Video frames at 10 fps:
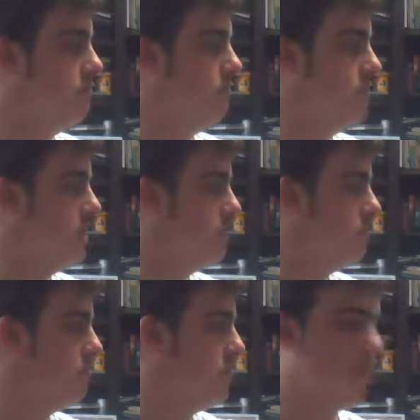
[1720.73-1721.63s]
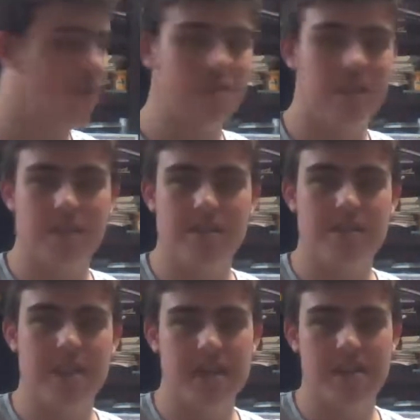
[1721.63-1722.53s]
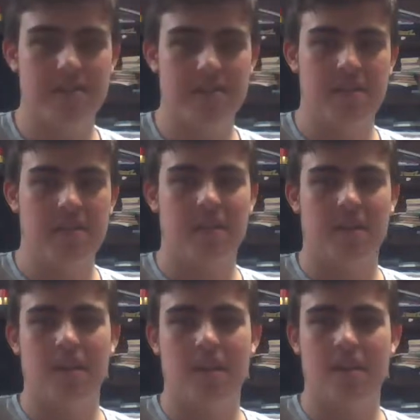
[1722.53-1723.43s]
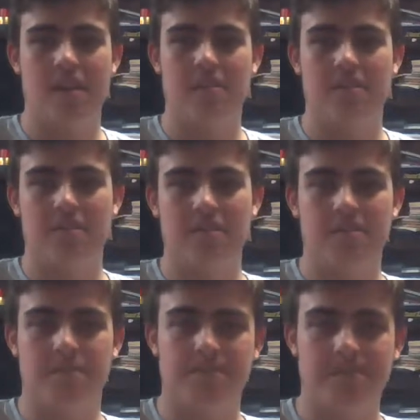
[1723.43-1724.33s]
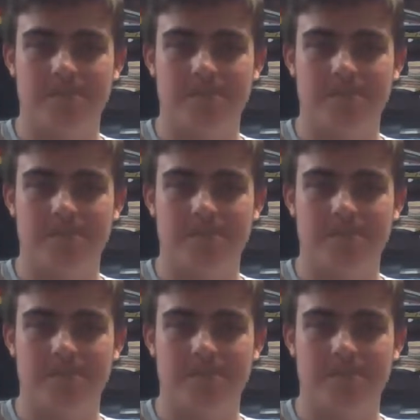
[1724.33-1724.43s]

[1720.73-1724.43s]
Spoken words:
Yeah, nearing the end of the day. And yeah,